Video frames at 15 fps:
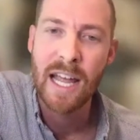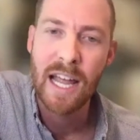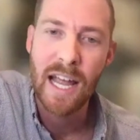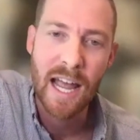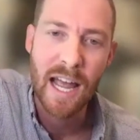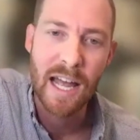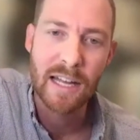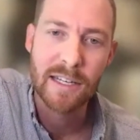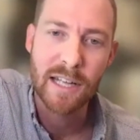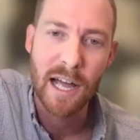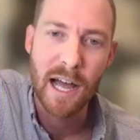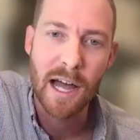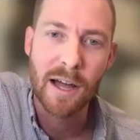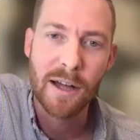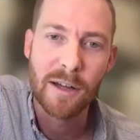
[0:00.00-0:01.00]
And
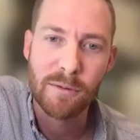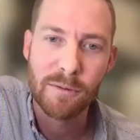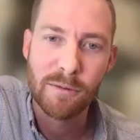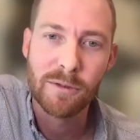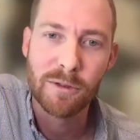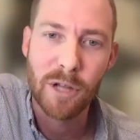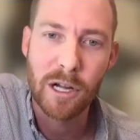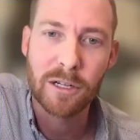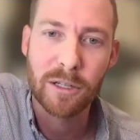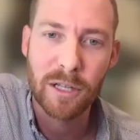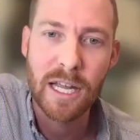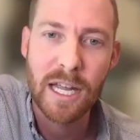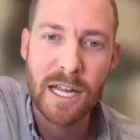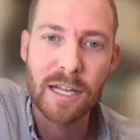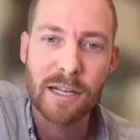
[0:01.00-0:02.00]

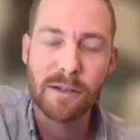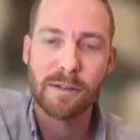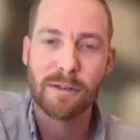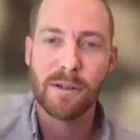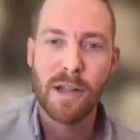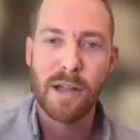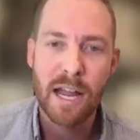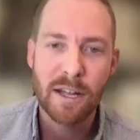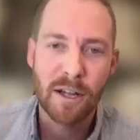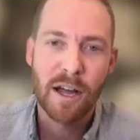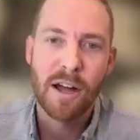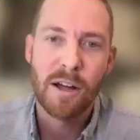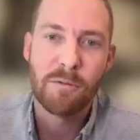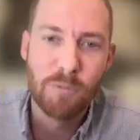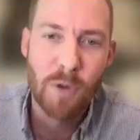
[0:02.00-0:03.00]
luckily,
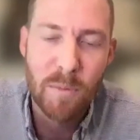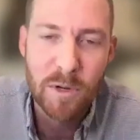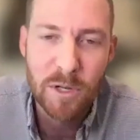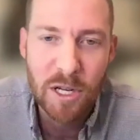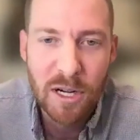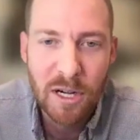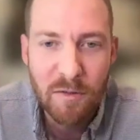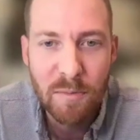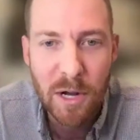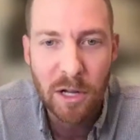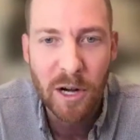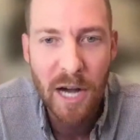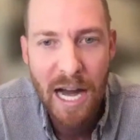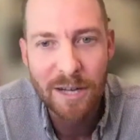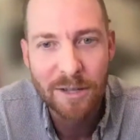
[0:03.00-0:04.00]
Representative
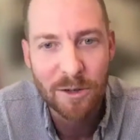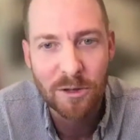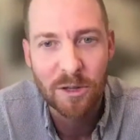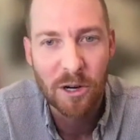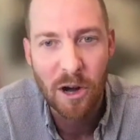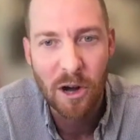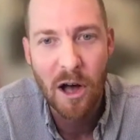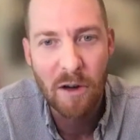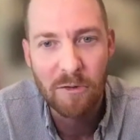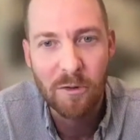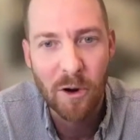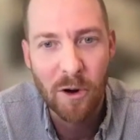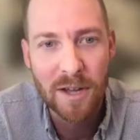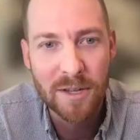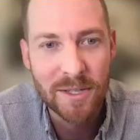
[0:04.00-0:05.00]
Miller answered the call
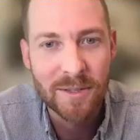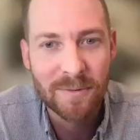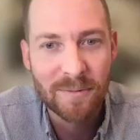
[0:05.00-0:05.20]
for us.